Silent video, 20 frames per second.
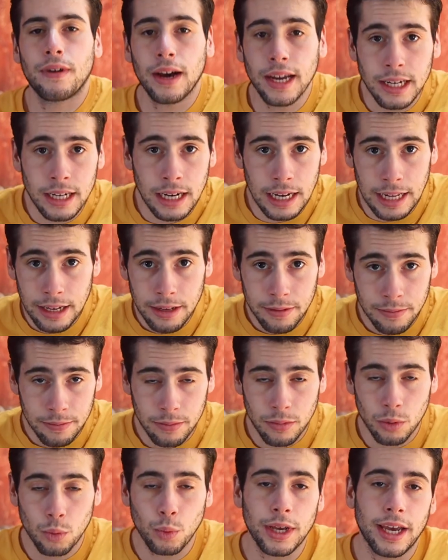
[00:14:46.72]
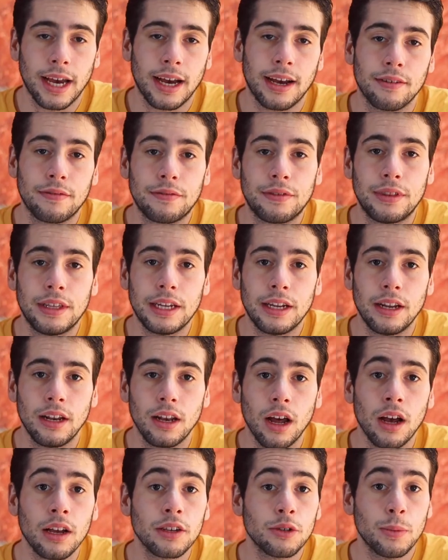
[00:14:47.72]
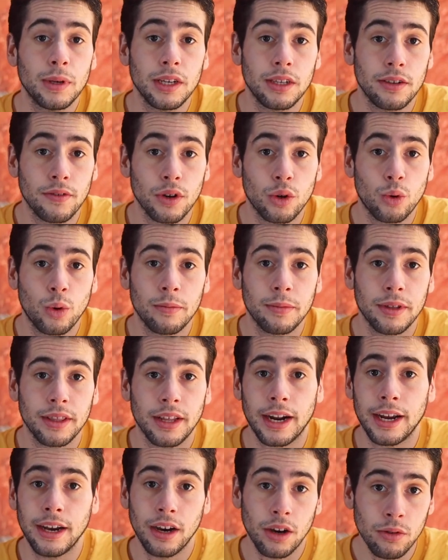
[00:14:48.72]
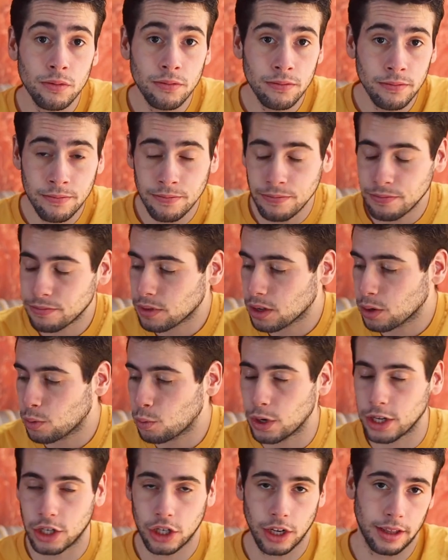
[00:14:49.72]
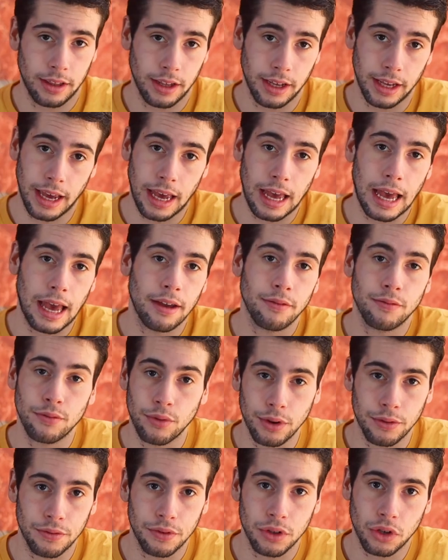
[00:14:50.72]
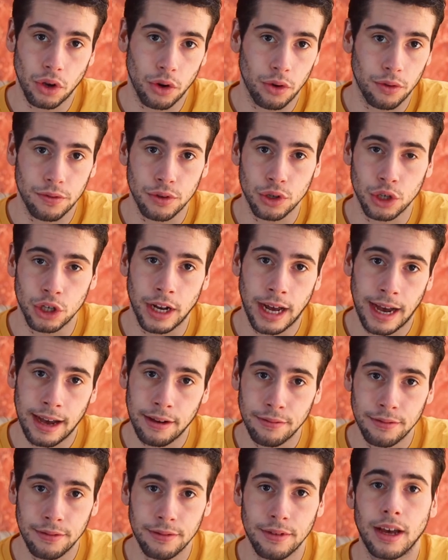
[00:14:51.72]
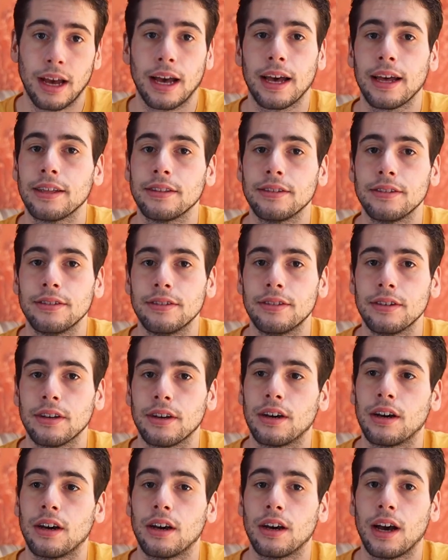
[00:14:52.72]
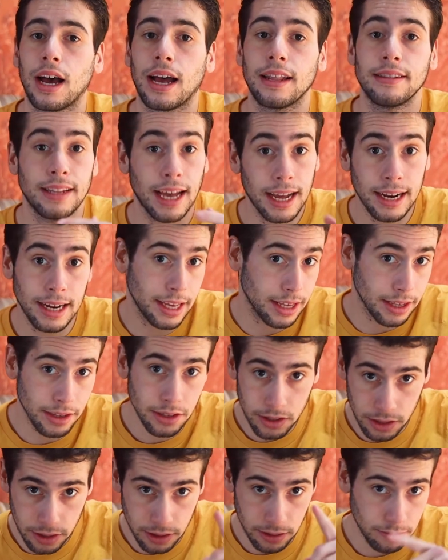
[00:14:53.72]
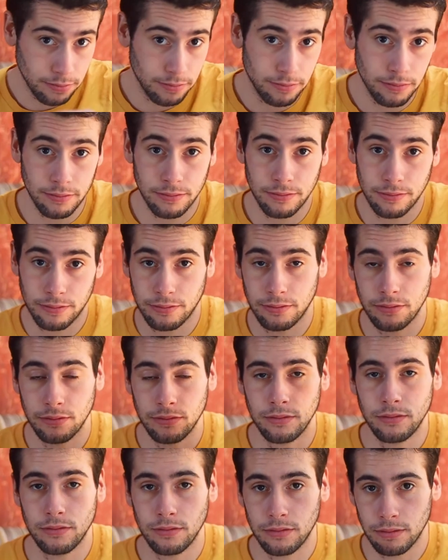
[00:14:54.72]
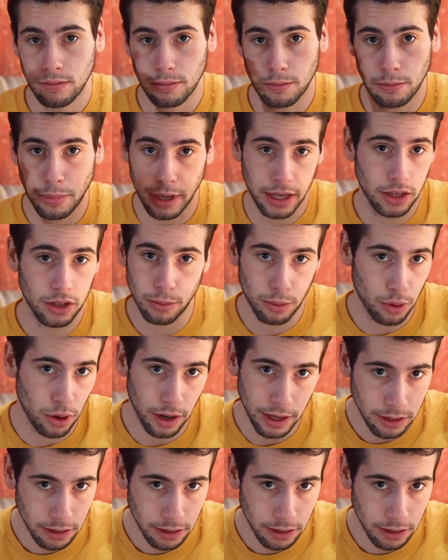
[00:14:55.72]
Finally, we have the last piece of equipment that I own, which I think every photographer should have, and that is, big